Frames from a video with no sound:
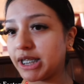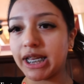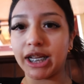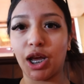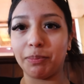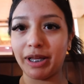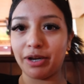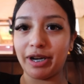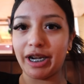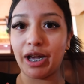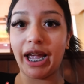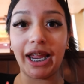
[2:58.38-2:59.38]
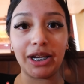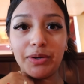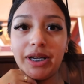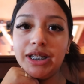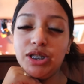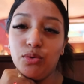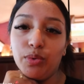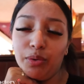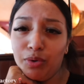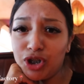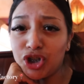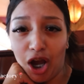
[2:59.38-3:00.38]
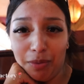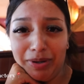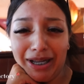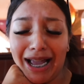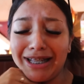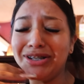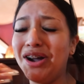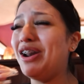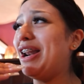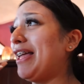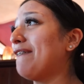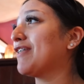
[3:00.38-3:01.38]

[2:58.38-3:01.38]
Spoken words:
is like not playing right now. Anyways, we were shopping. I totally